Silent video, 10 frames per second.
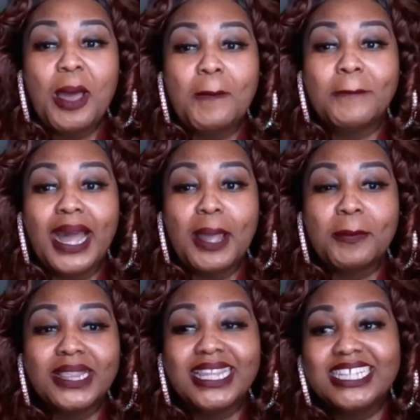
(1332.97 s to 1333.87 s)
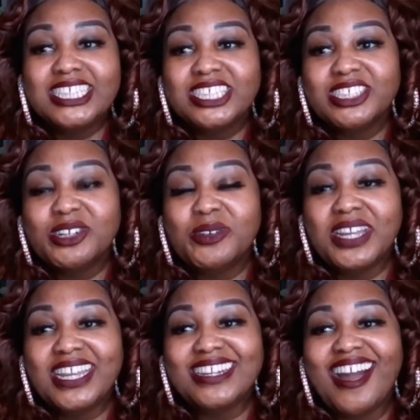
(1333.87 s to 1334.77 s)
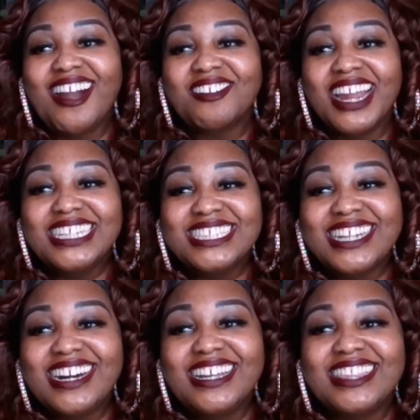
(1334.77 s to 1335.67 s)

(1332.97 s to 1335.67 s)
My pleasure, Queen. All right, y'all.